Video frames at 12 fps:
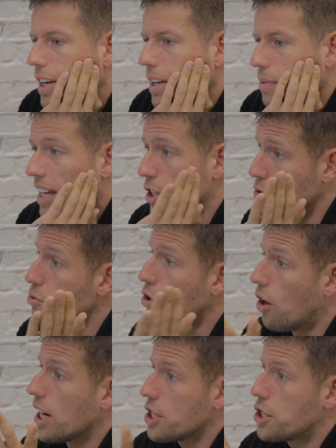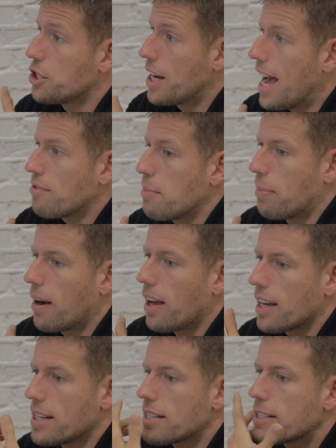that you guys should have in
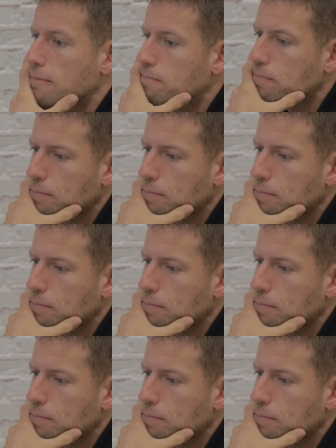place